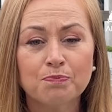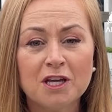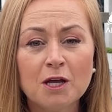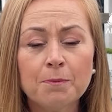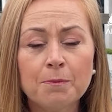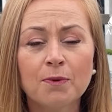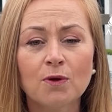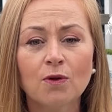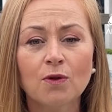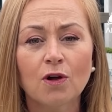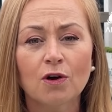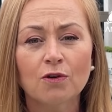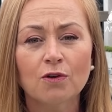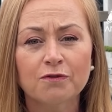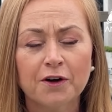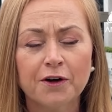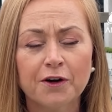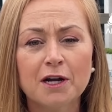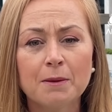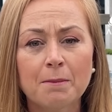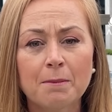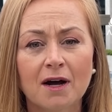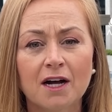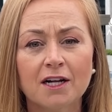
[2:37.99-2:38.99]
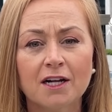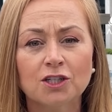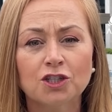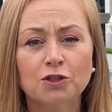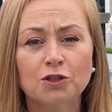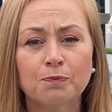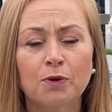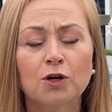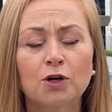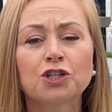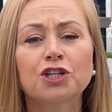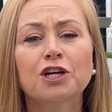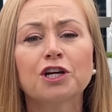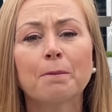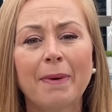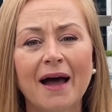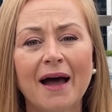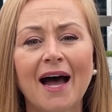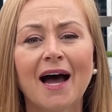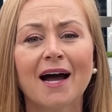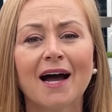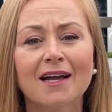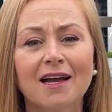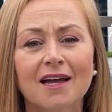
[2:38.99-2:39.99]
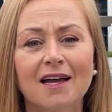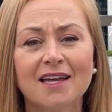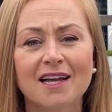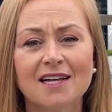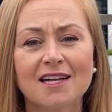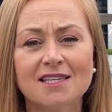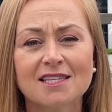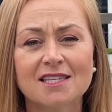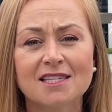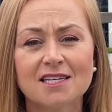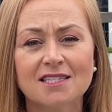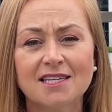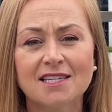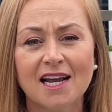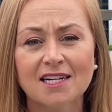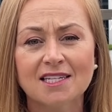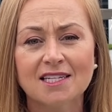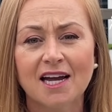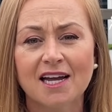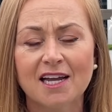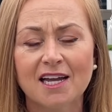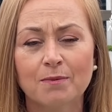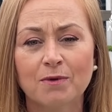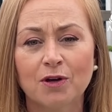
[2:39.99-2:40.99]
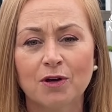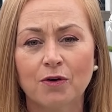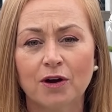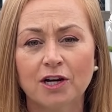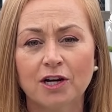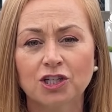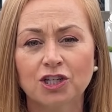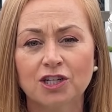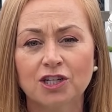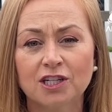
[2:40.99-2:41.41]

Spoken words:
people are very much pushing back against this anti-immigration